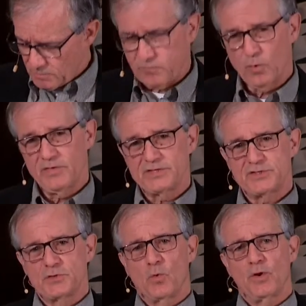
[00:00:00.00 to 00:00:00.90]
Before this
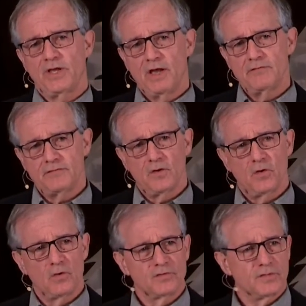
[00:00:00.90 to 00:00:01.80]
story
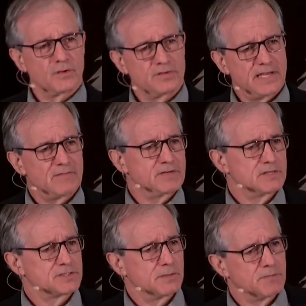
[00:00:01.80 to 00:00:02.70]
unfolds, though, David
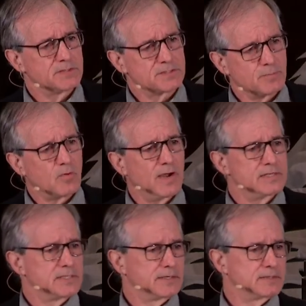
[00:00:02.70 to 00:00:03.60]
does something
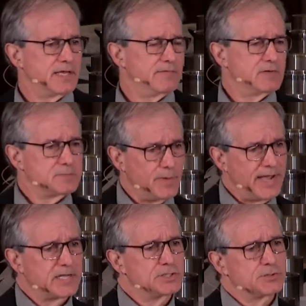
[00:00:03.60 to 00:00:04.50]
surprising. David is
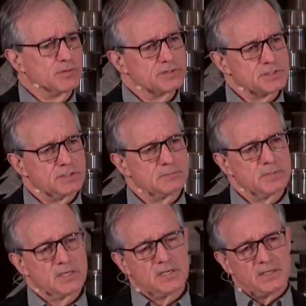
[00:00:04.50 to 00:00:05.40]
back in Jerusalem.